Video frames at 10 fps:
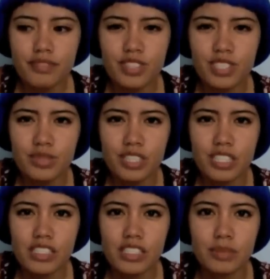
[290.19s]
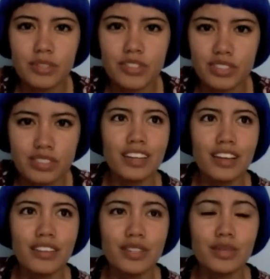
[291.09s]
we just wanted to take pictures.
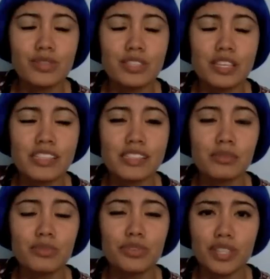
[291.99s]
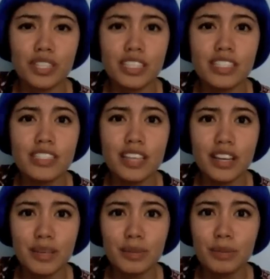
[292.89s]
And then there was like some really
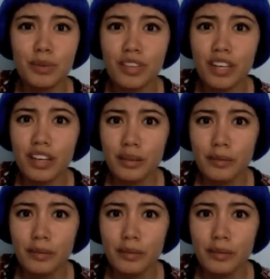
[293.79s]
scary people there.